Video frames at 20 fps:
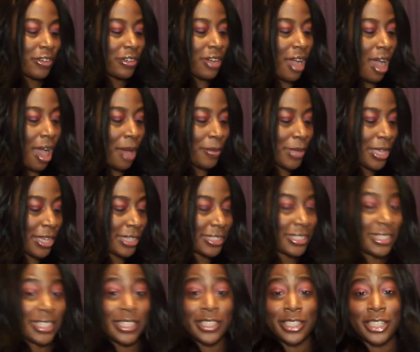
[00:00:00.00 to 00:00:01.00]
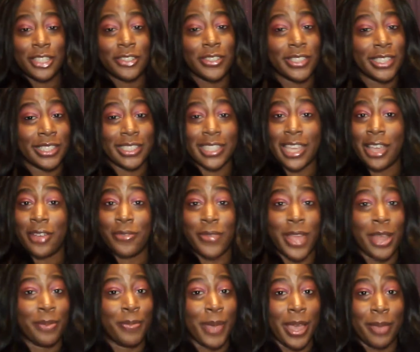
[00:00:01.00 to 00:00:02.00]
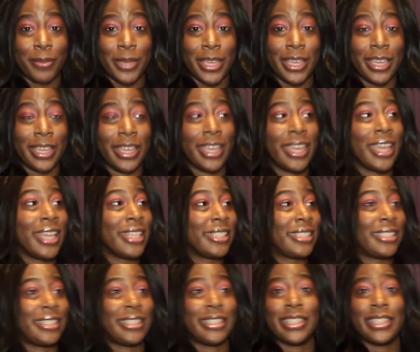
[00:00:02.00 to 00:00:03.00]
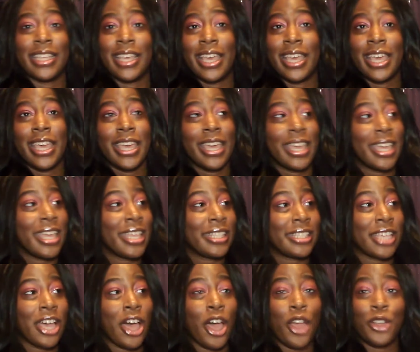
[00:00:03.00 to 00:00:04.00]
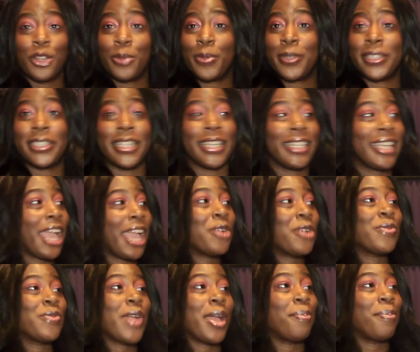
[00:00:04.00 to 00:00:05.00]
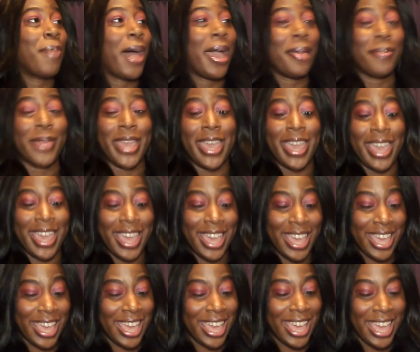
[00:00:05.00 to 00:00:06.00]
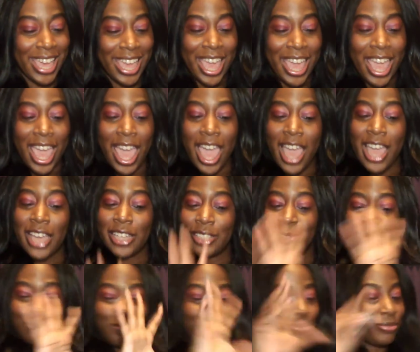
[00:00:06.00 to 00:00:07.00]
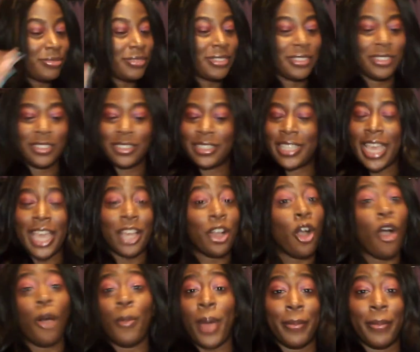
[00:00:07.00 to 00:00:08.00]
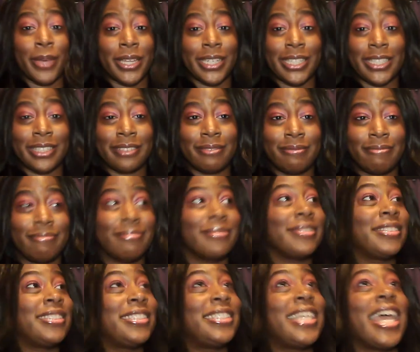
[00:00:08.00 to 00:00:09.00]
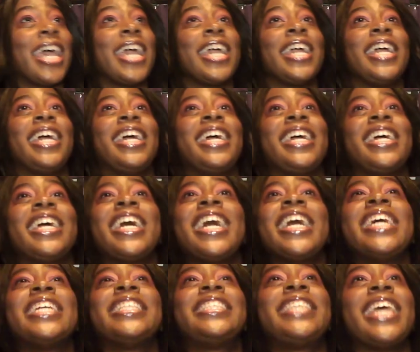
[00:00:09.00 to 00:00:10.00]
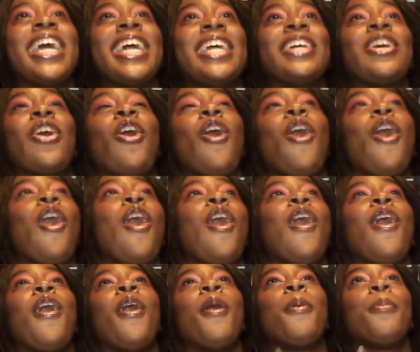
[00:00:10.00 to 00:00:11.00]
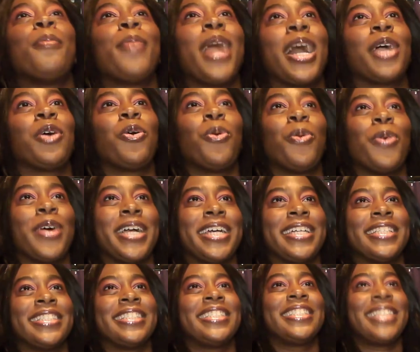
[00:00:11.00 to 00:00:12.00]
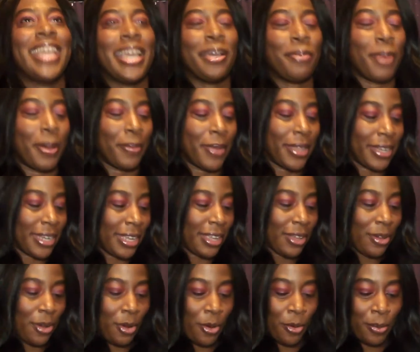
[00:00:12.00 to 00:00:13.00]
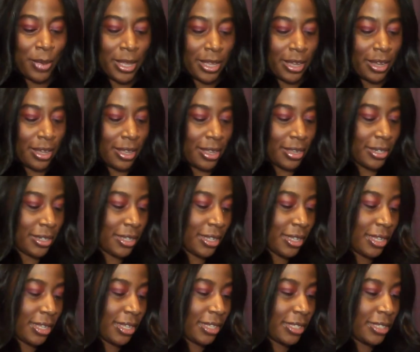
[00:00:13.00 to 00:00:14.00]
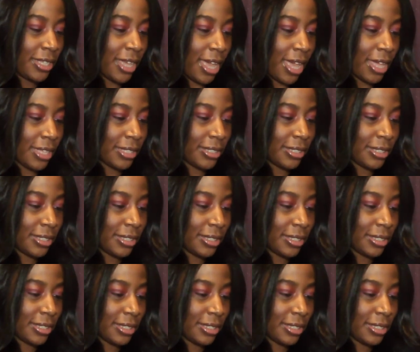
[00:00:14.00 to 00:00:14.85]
Comics. This series is getting read by me. It's 100% getting read by me. Take all my money. Take all my coins. Take my money. Oh my god. Yes.